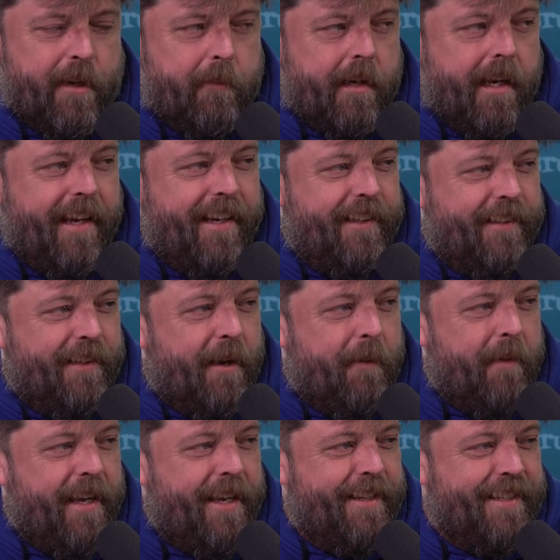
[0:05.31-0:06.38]
I'm Clayton and I'm
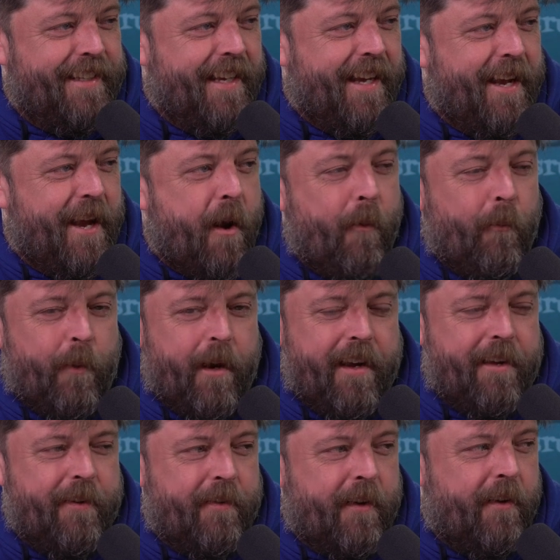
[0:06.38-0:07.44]
here today
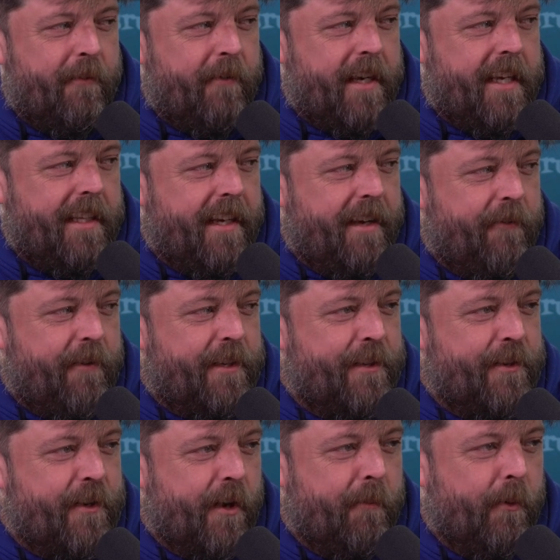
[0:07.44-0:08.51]
with Vicky
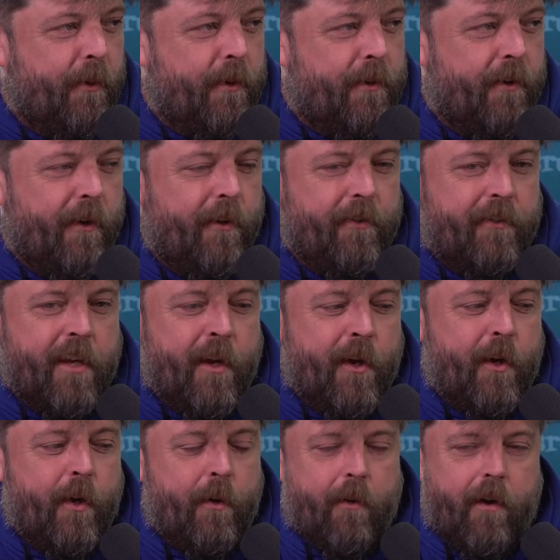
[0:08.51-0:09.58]
and Jo Moorcroft,
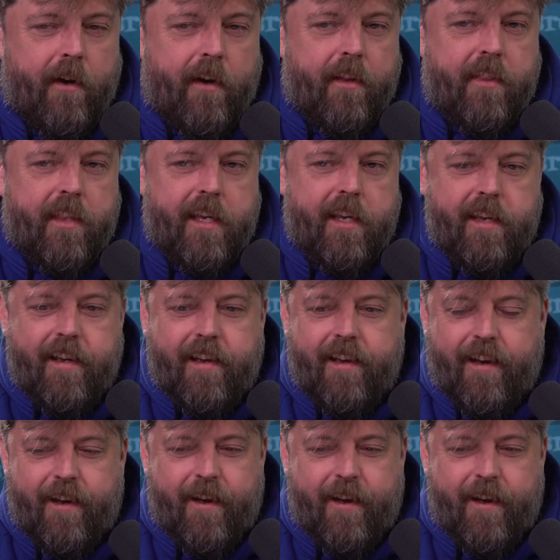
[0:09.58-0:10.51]
who are the